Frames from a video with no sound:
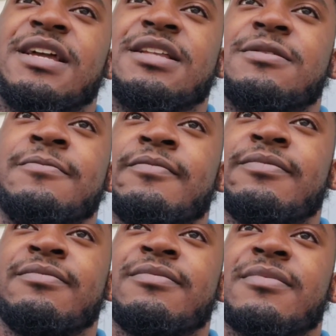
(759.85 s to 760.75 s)
Like,
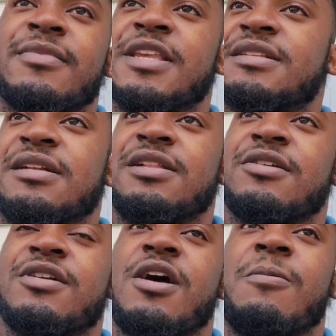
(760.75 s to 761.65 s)
this is a
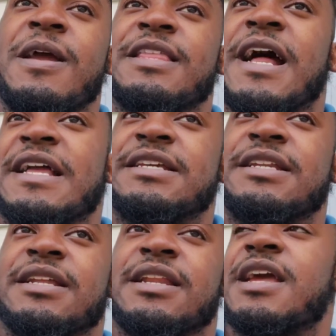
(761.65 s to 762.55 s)
clear-cut way that I did it,